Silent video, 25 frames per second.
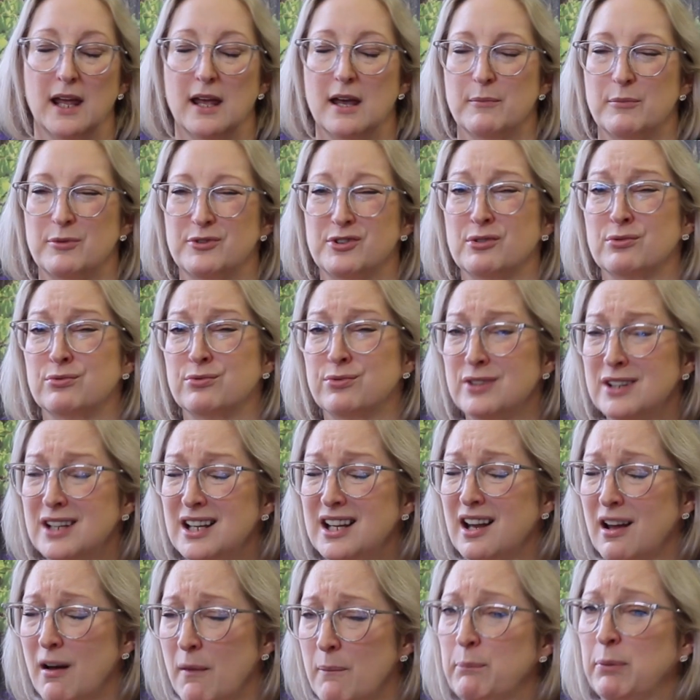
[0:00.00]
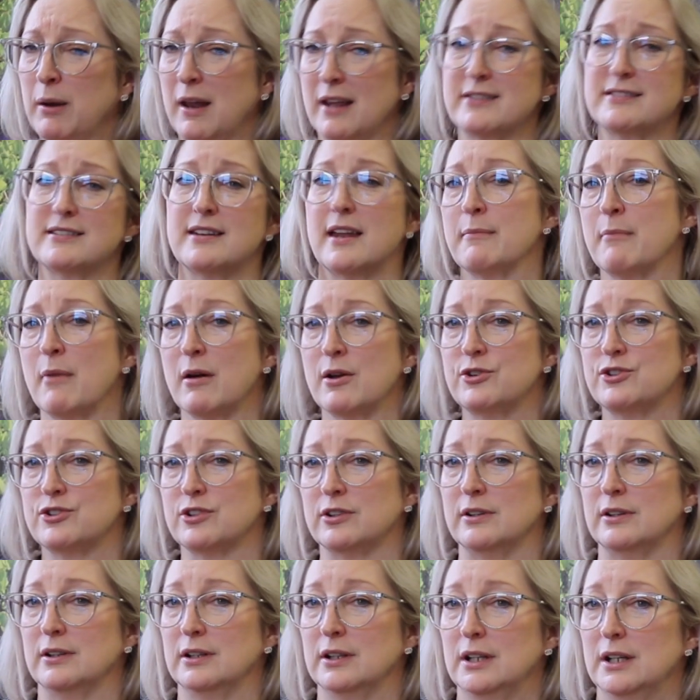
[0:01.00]
It's a really unpleasant
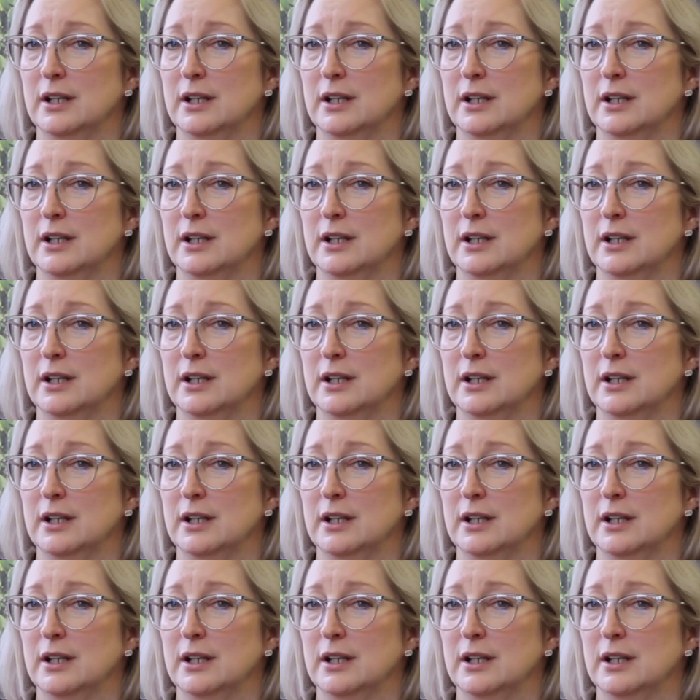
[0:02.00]
emotion.